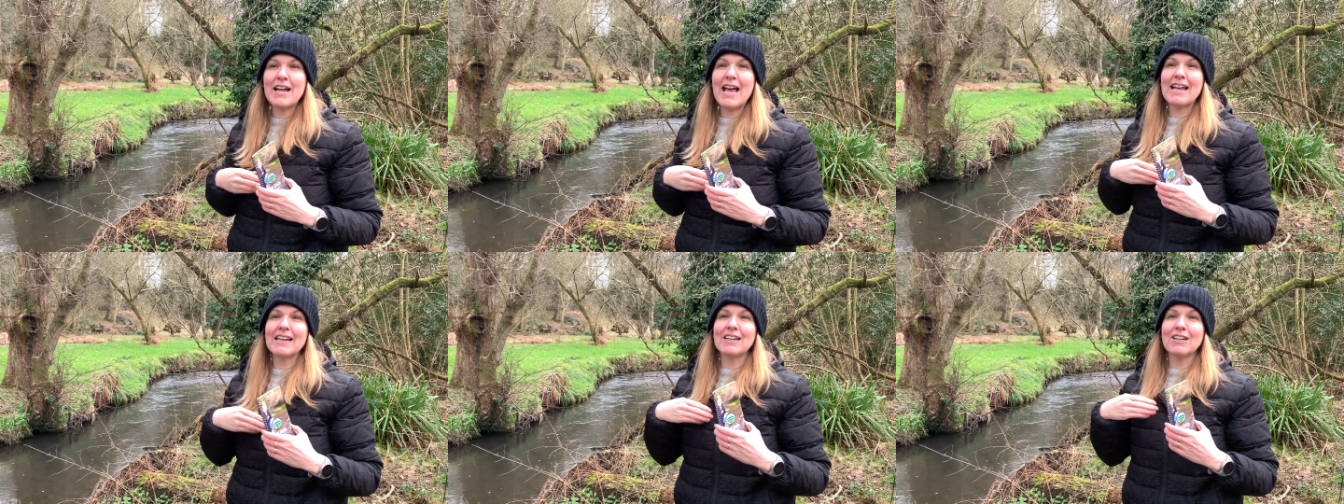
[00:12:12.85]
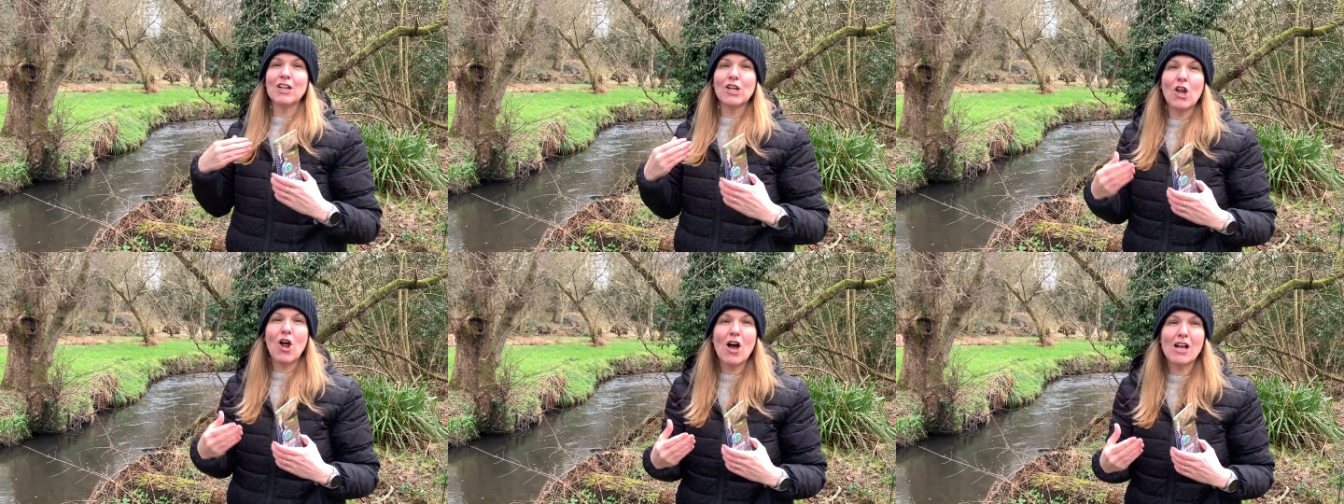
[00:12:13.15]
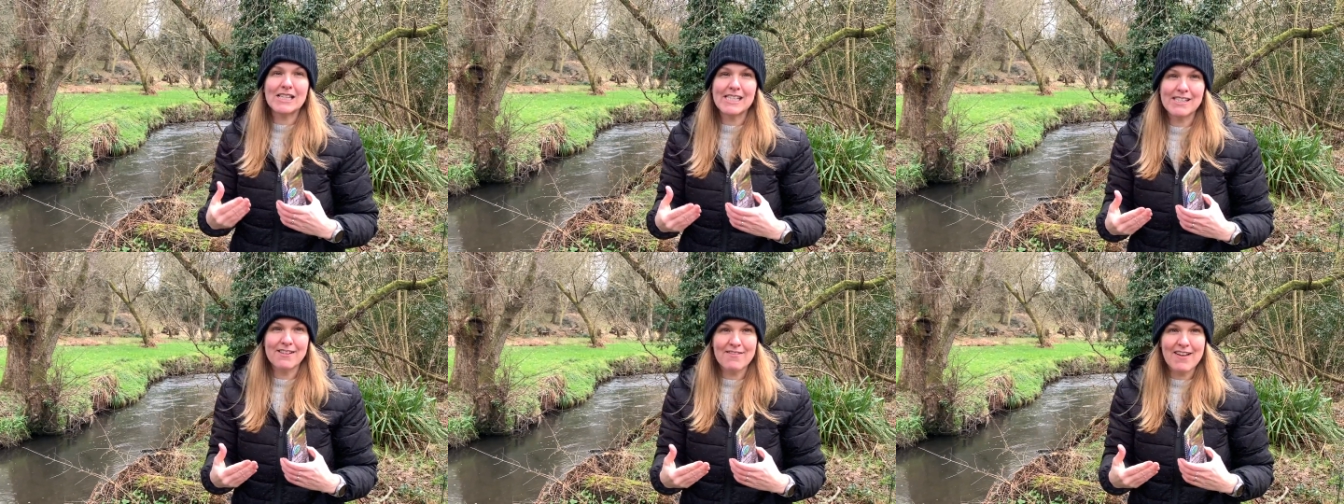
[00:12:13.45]
and
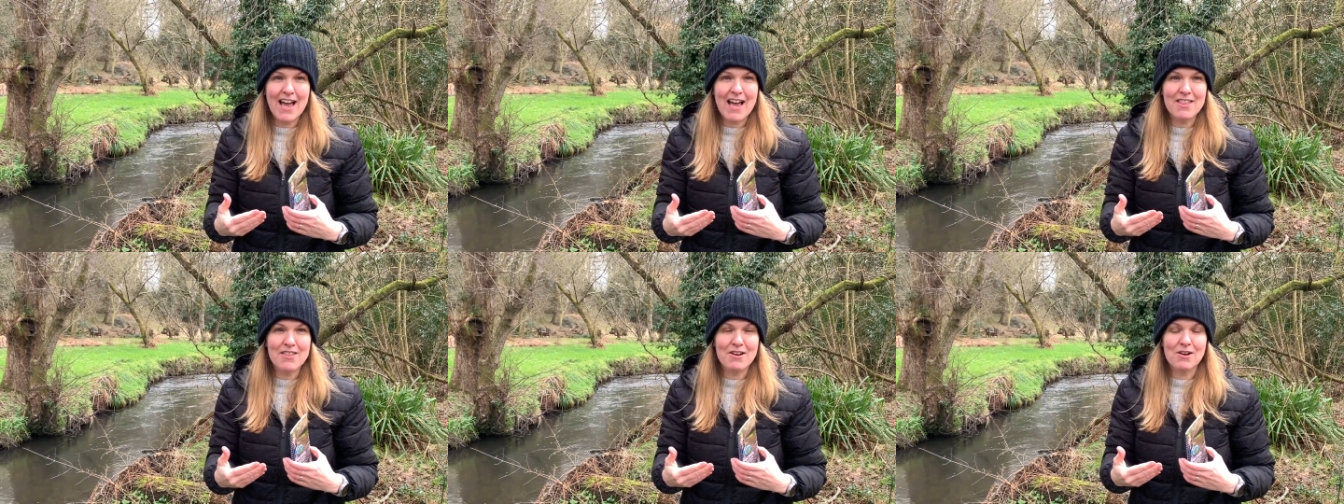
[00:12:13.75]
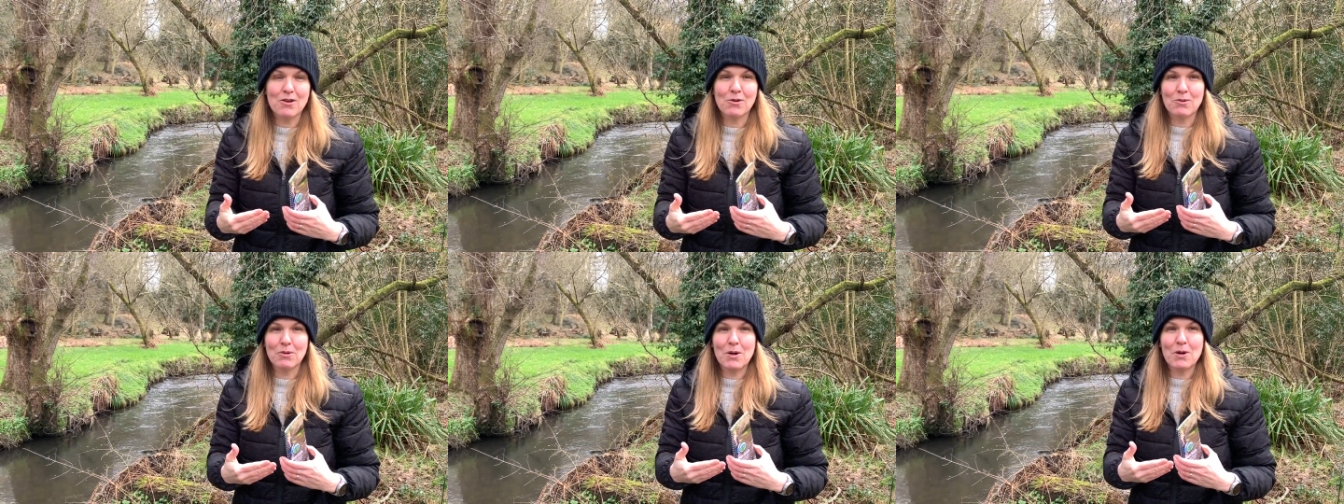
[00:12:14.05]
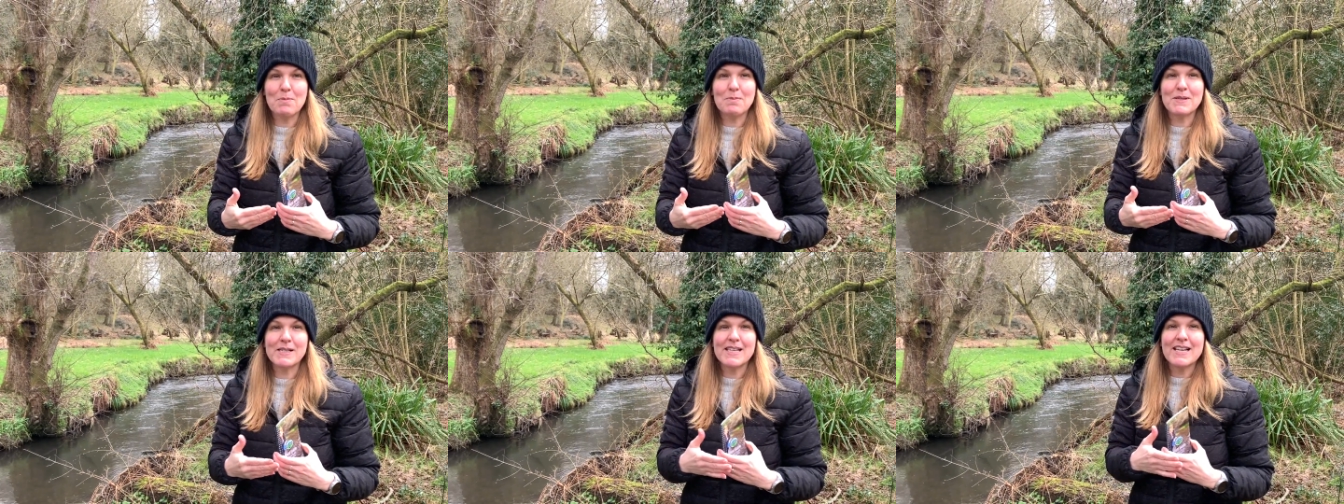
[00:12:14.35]
lots of other
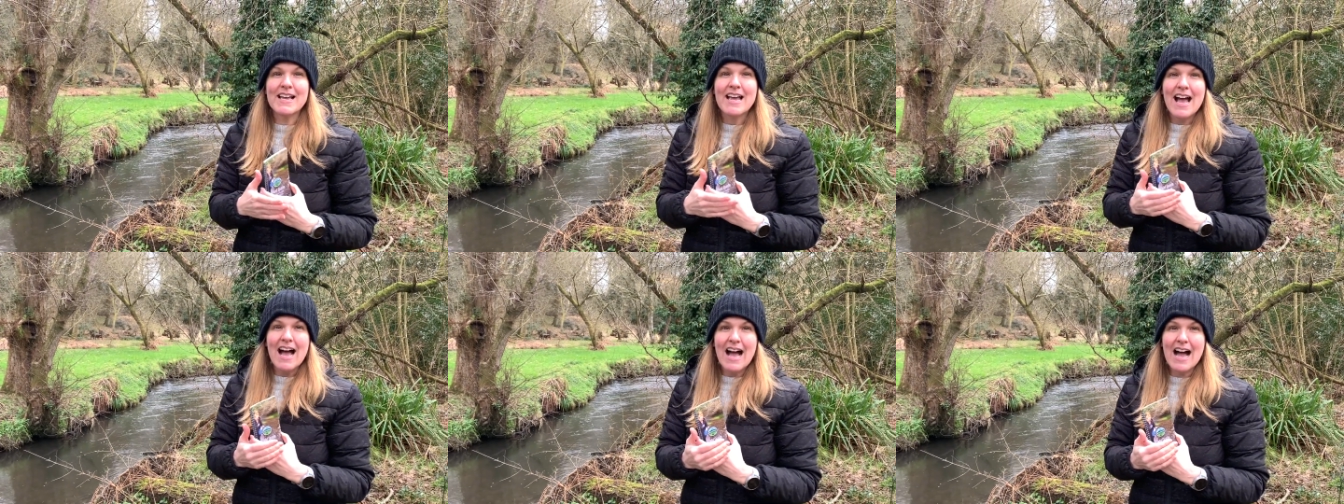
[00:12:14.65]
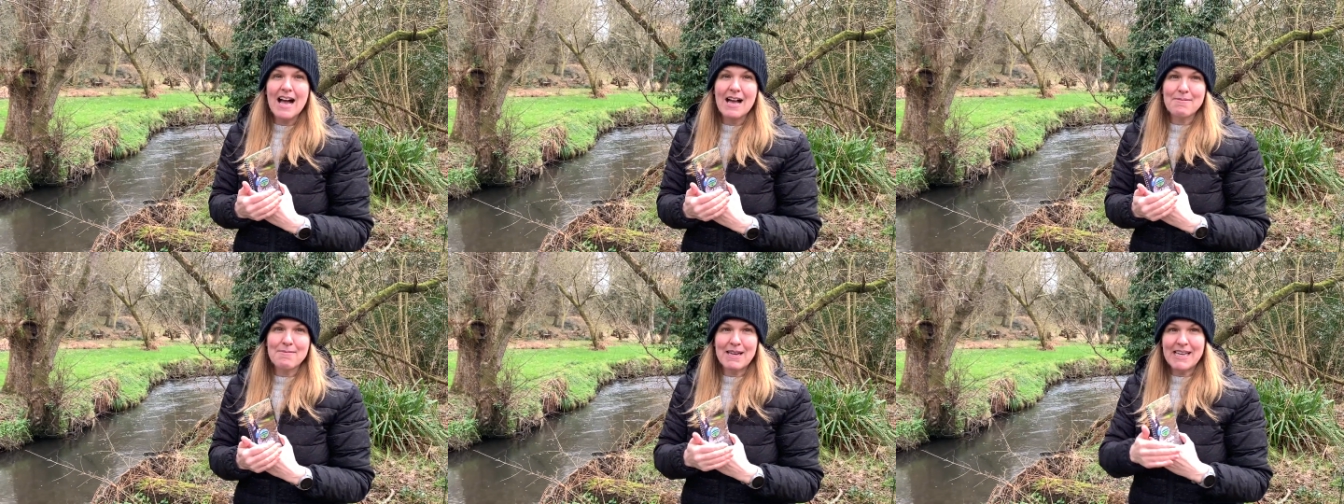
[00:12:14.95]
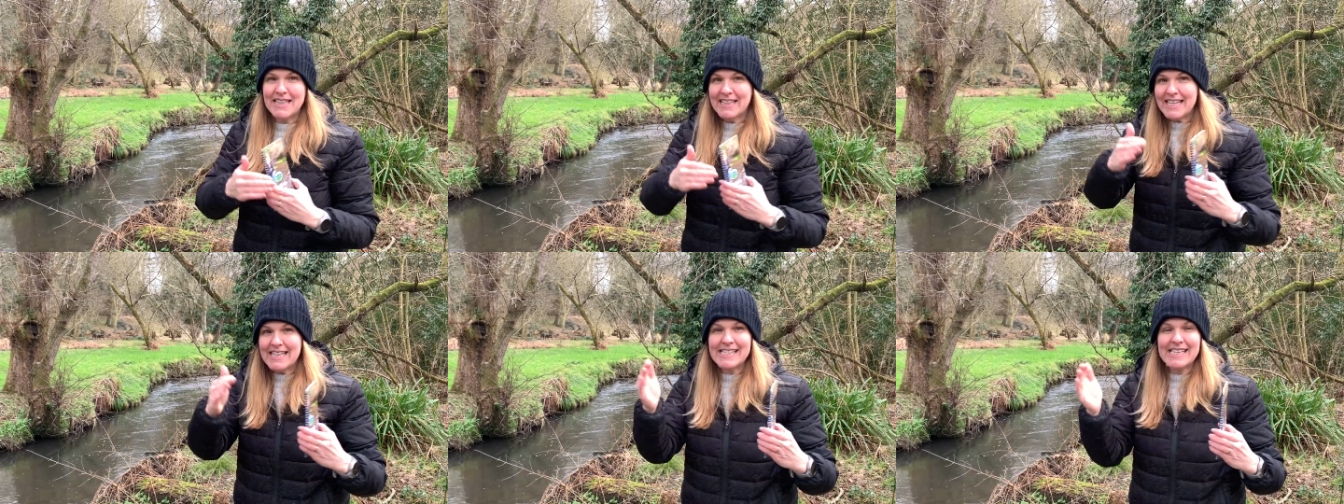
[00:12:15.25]
groups um,
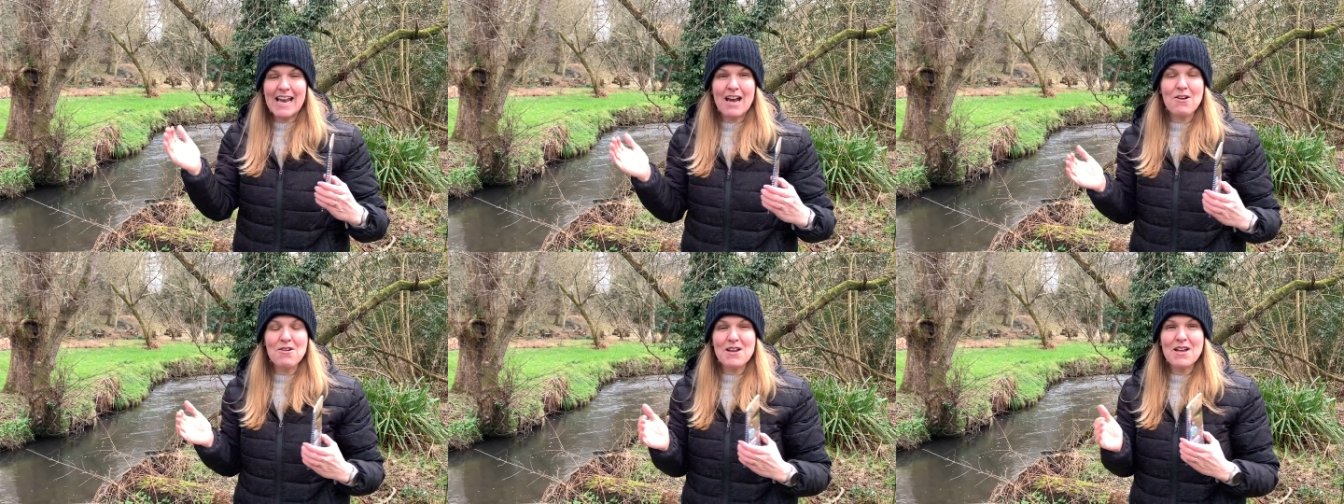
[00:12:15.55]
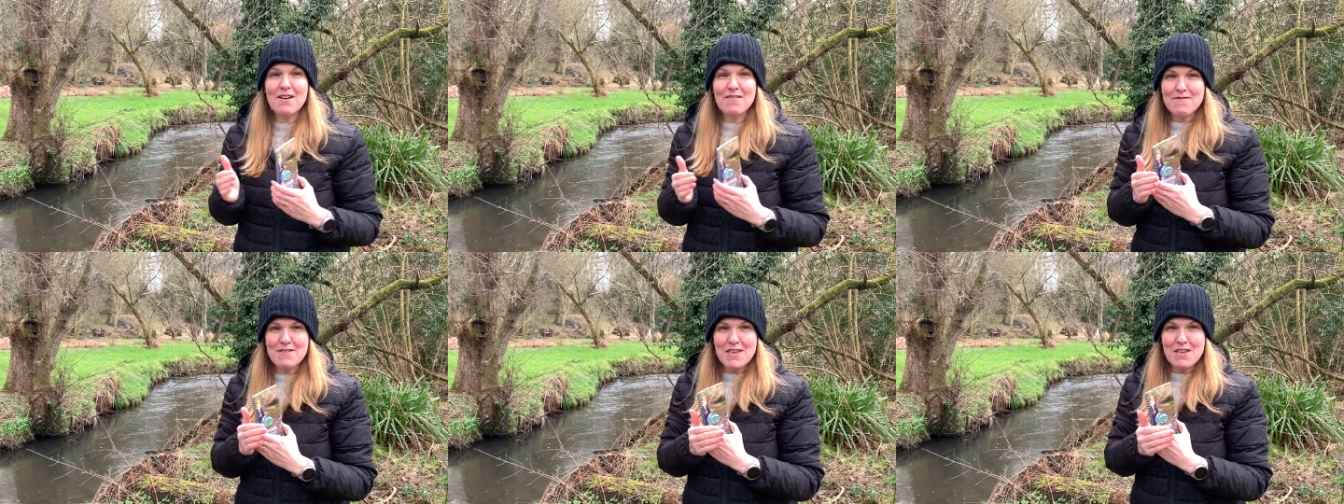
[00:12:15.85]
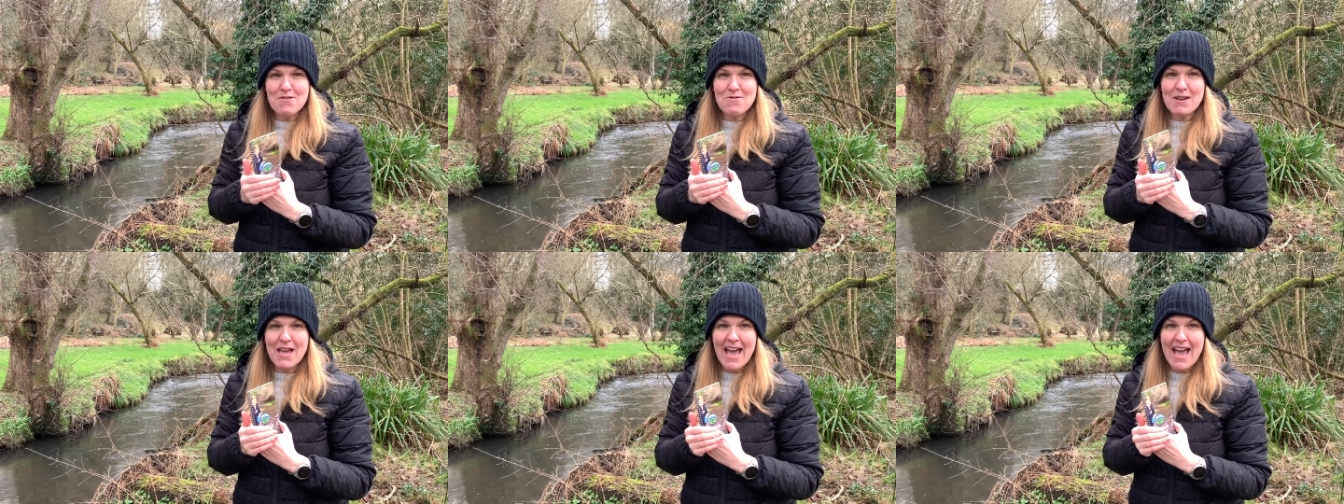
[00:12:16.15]
in this area of
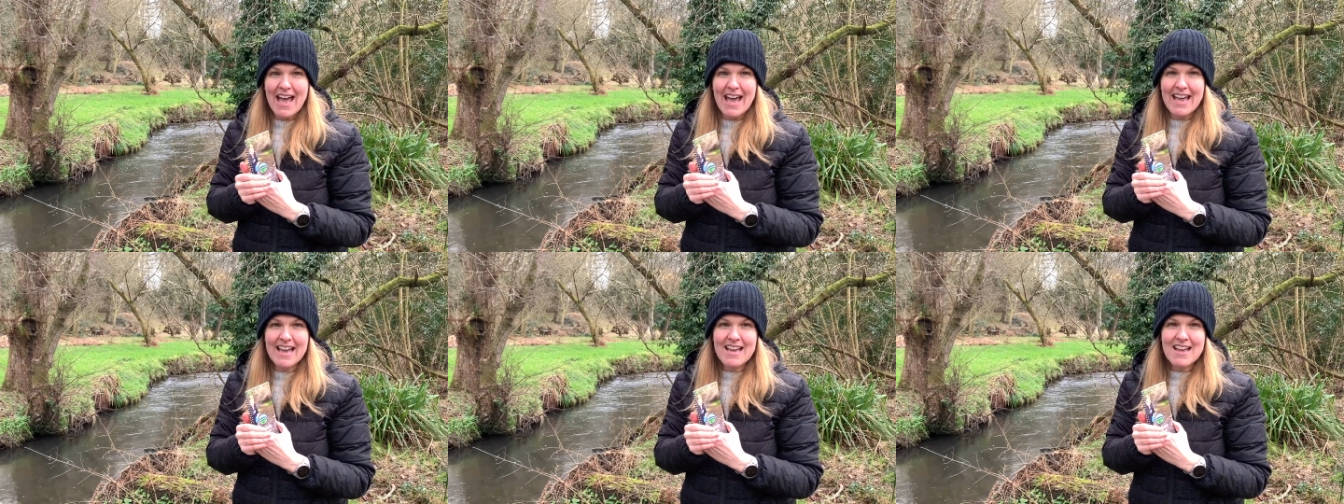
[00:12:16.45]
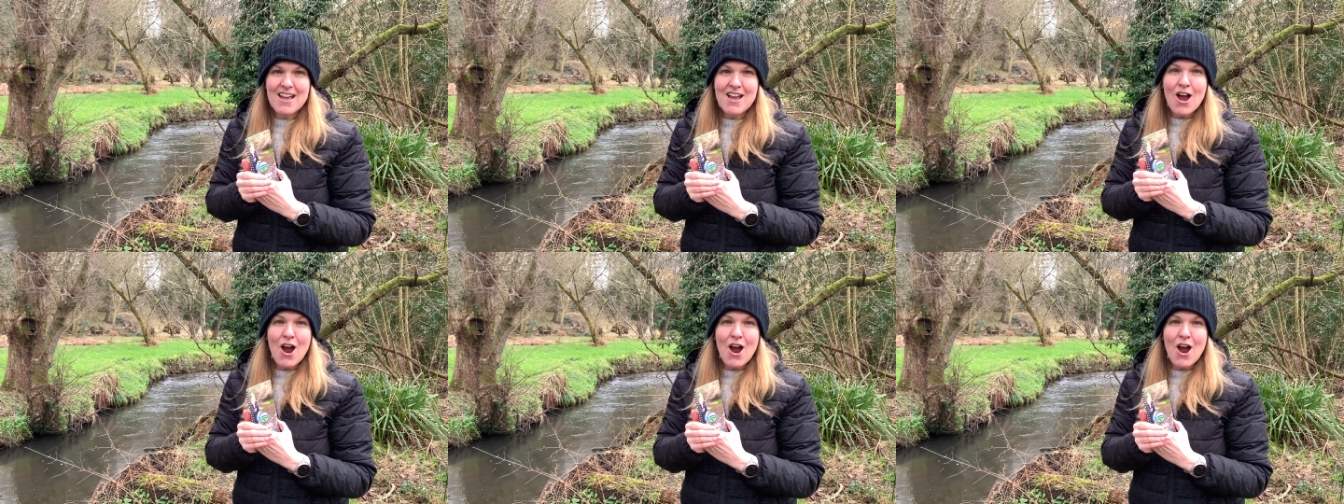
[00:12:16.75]
the UK